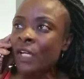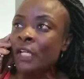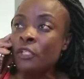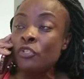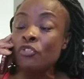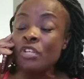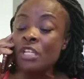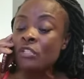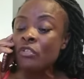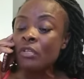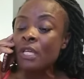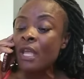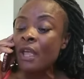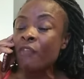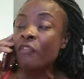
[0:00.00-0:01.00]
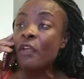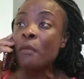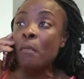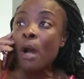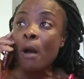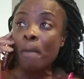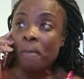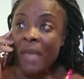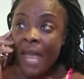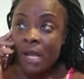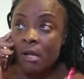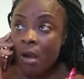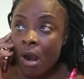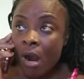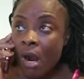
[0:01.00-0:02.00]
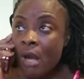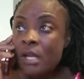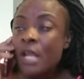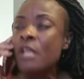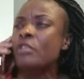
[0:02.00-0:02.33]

You need to give him a bank card.